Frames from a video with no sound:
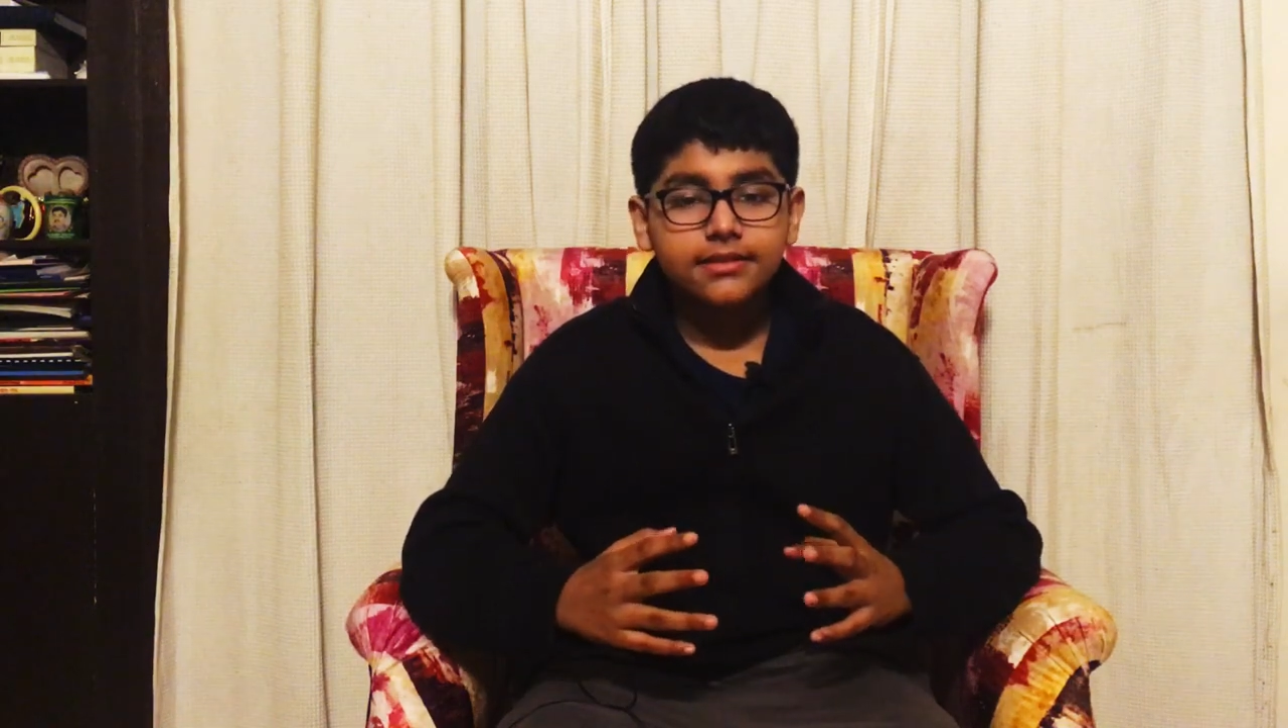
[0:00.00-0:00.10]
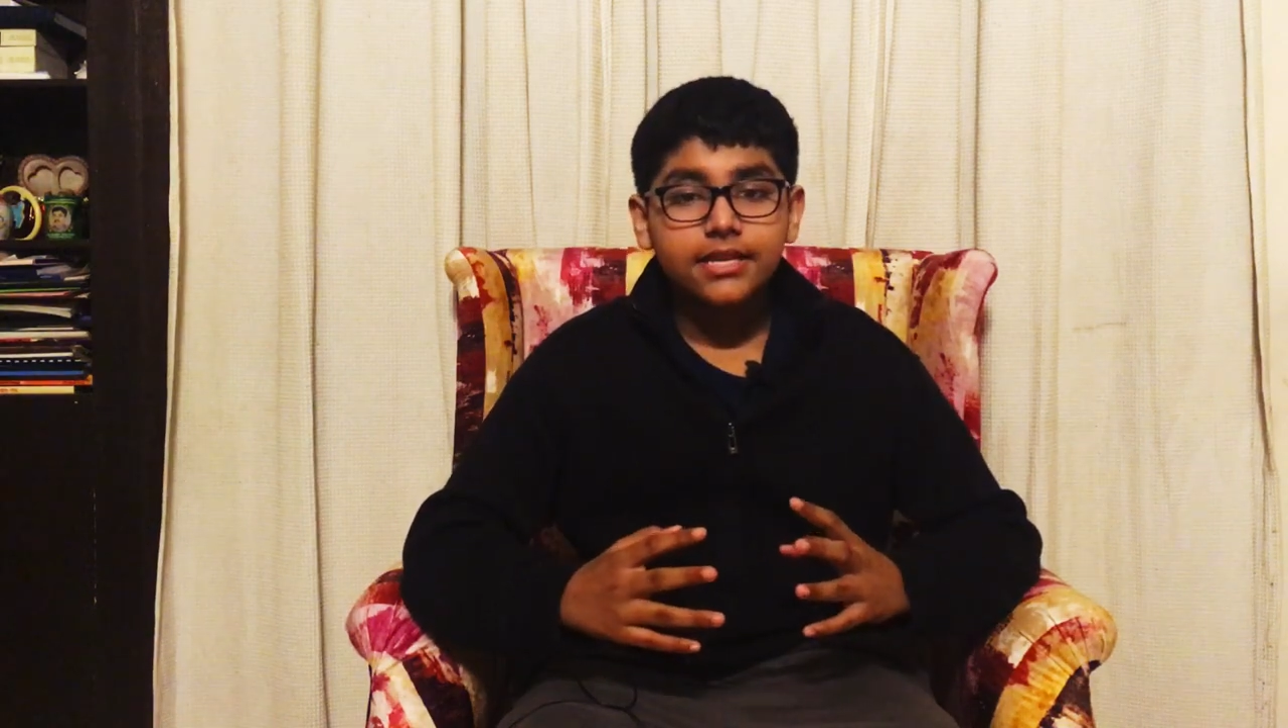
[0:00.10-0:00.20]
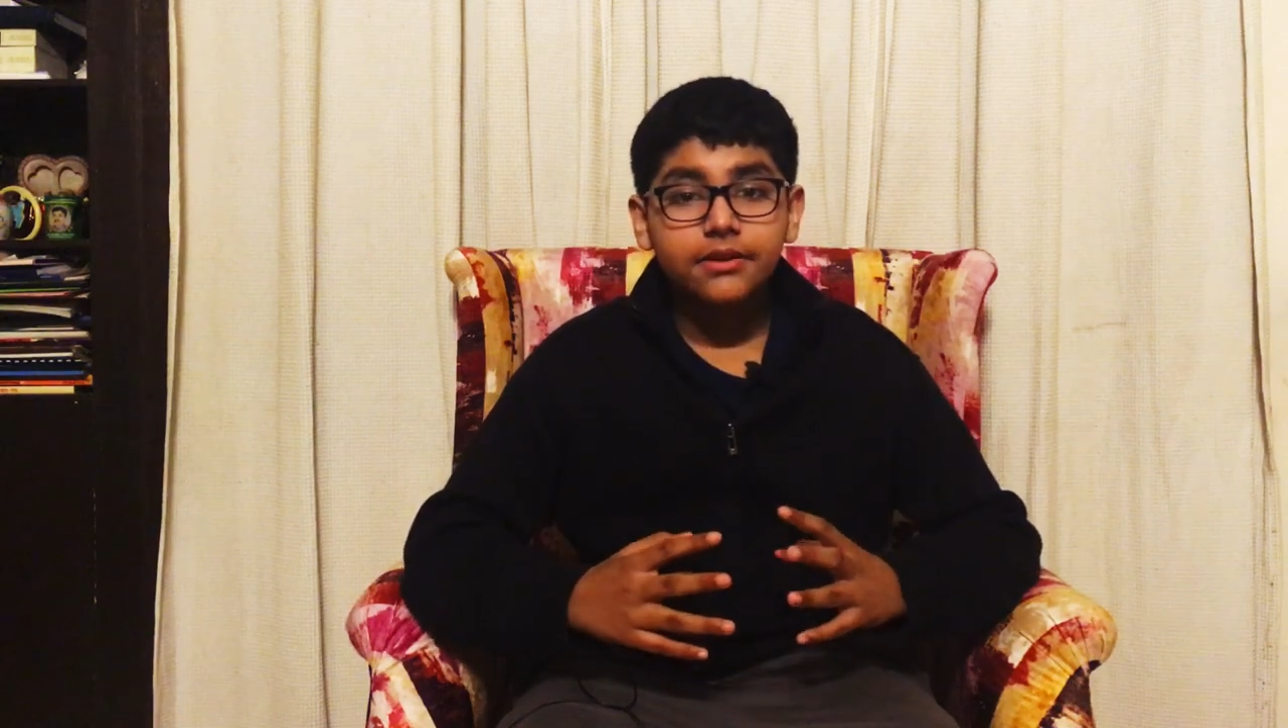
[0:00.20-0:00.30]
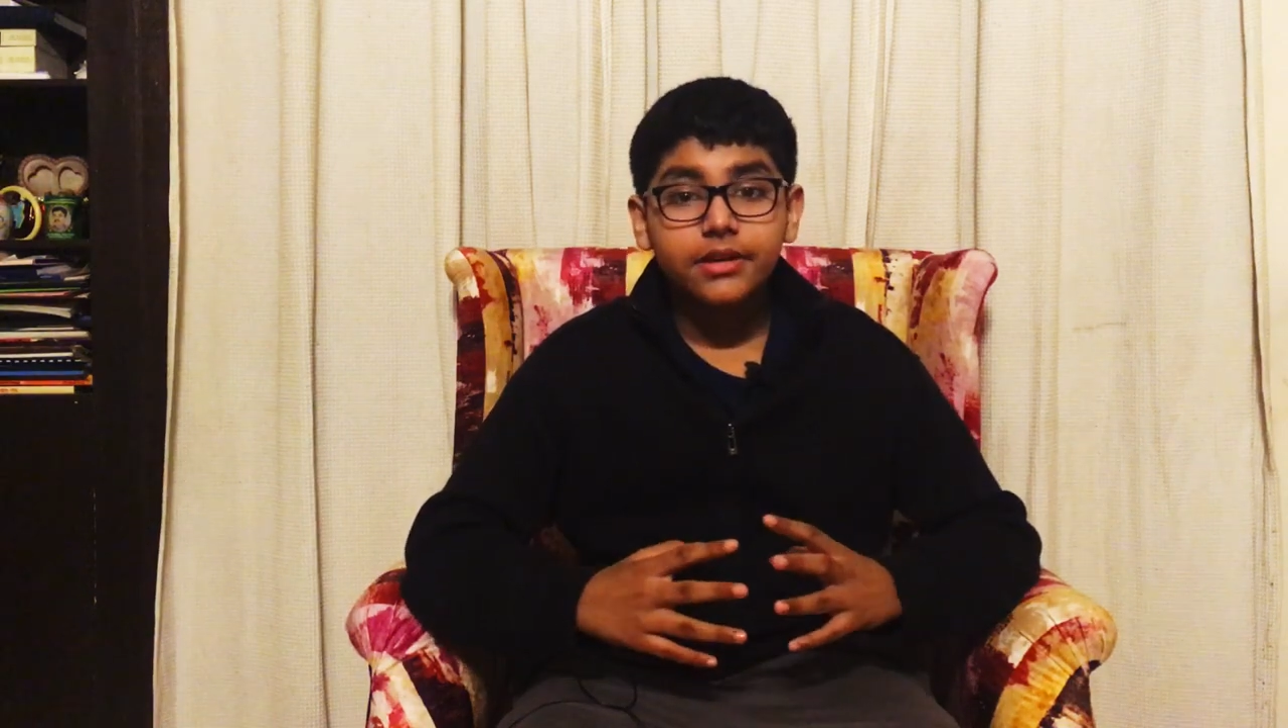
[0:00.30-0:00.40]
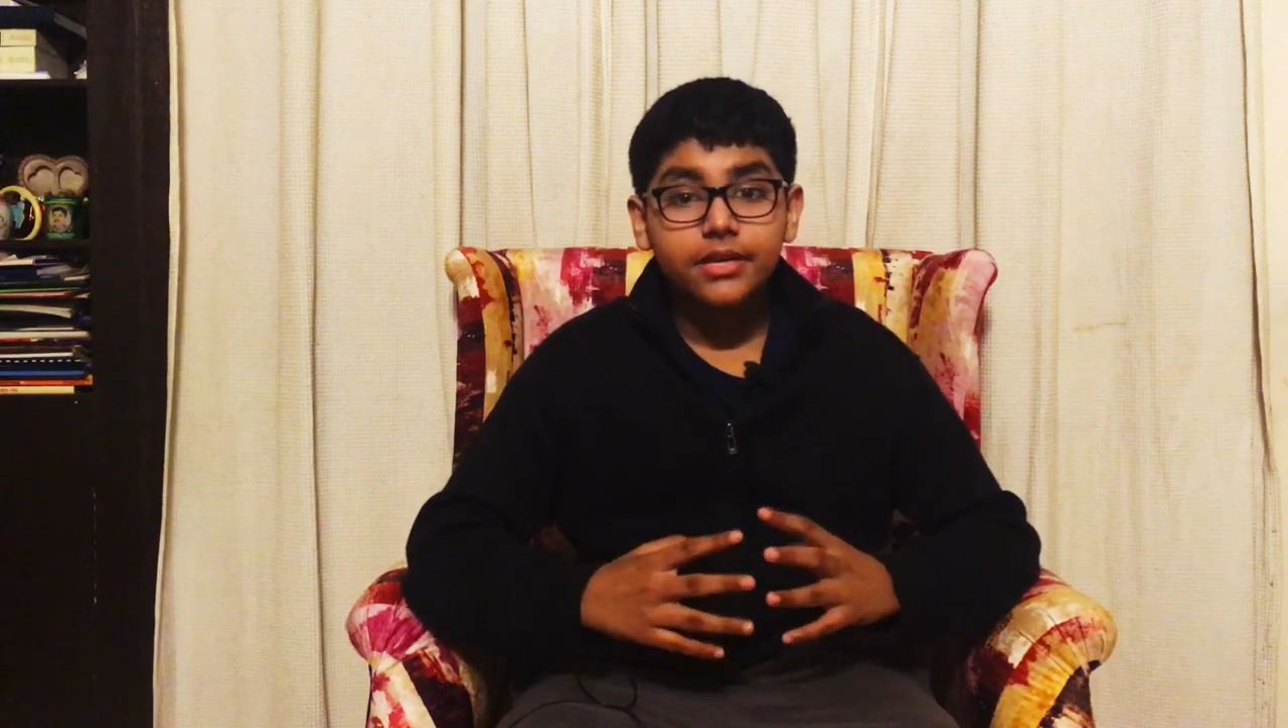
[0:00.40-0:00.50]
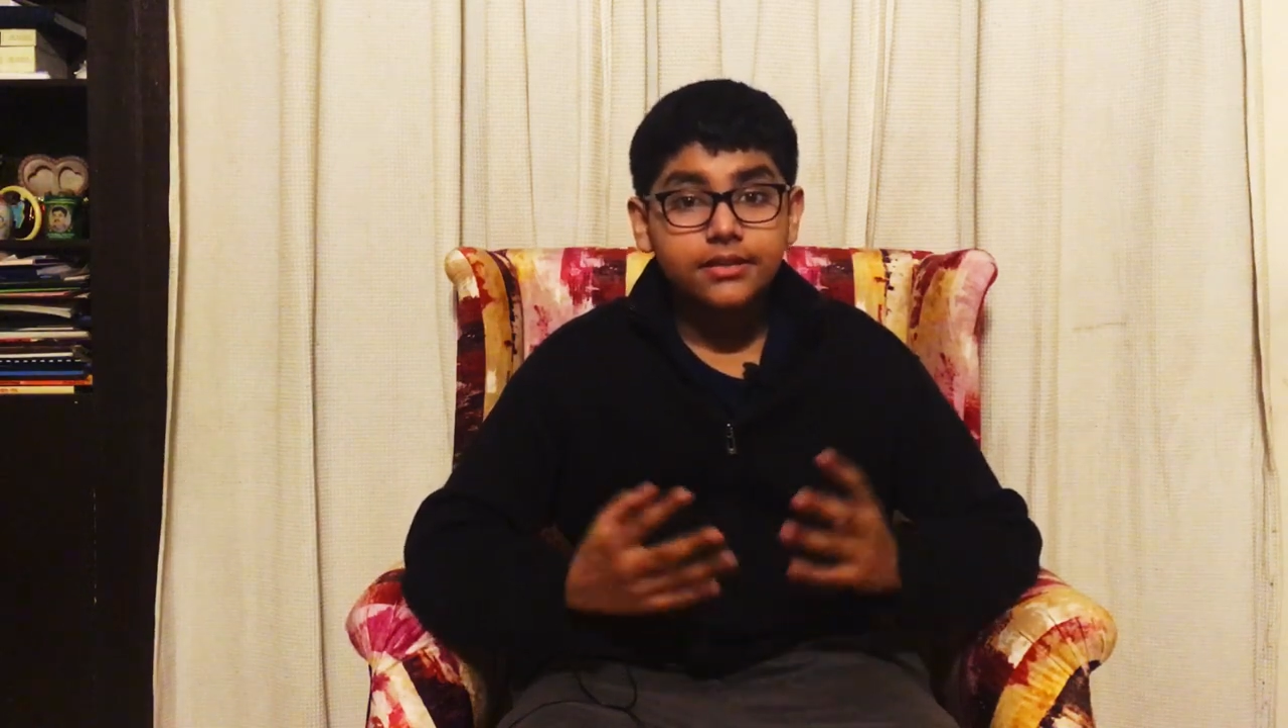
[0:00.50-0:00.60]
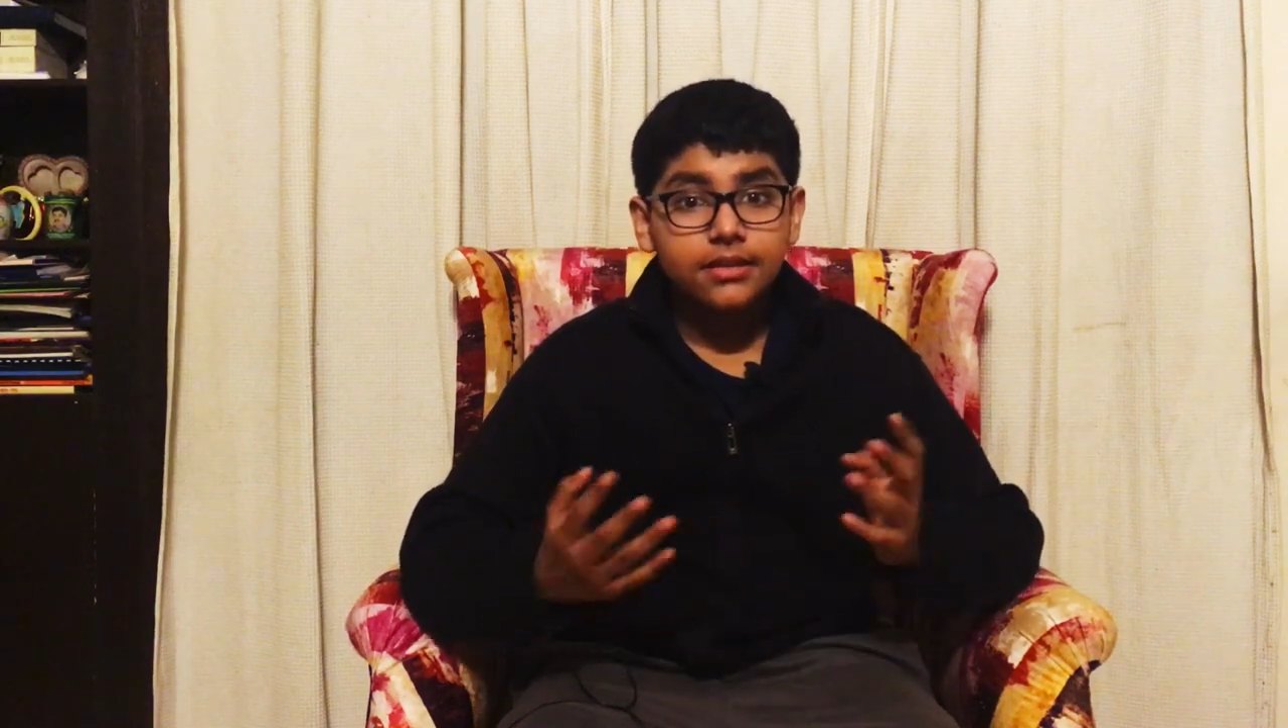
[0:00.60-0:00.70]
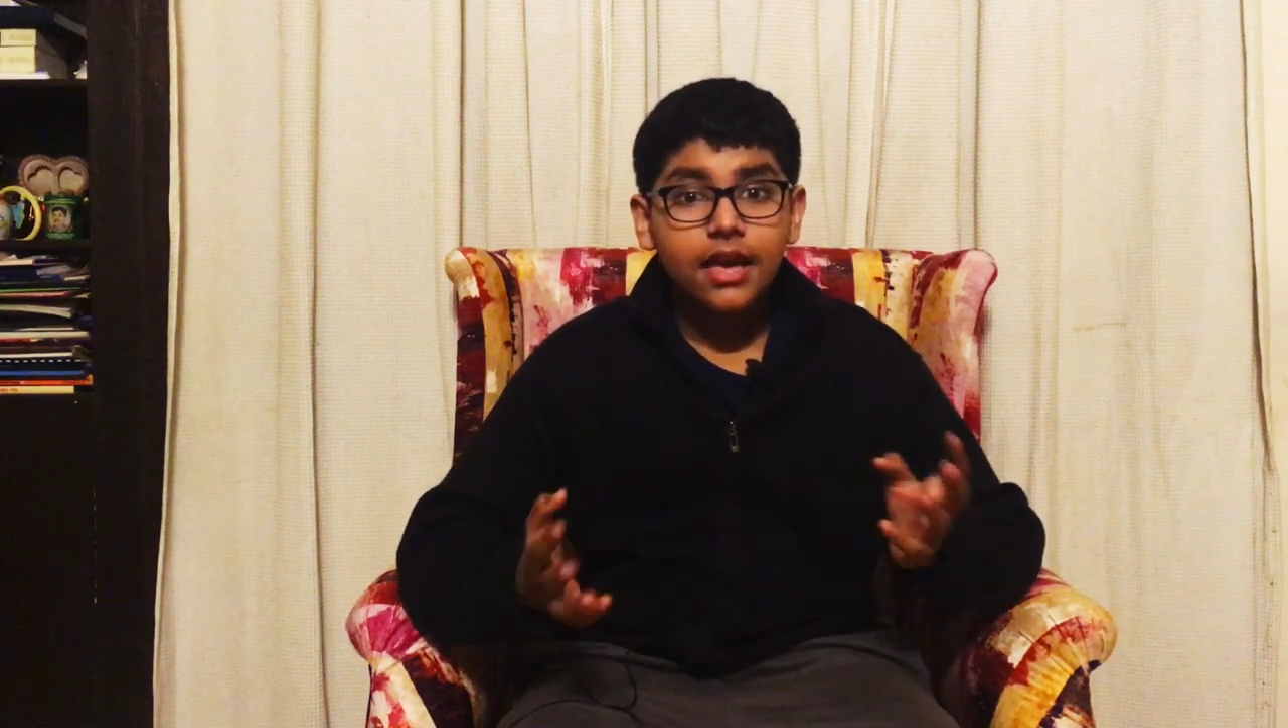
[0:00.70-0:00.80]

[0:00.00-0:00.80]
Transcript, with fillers: series.